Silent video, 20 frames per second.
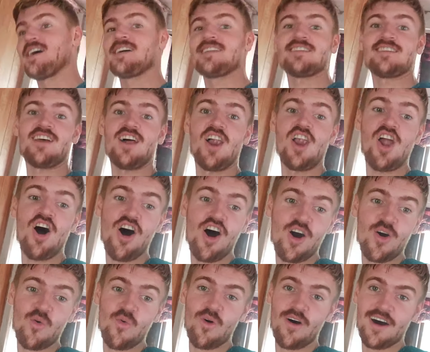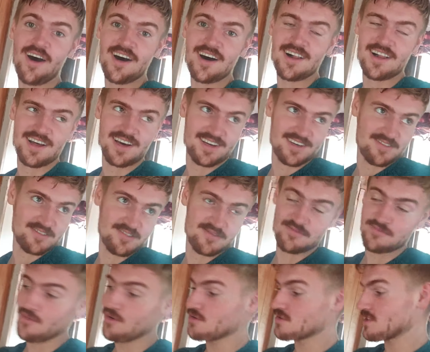at in a long while. I
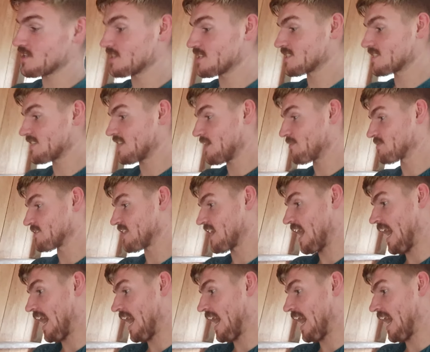mostly slept in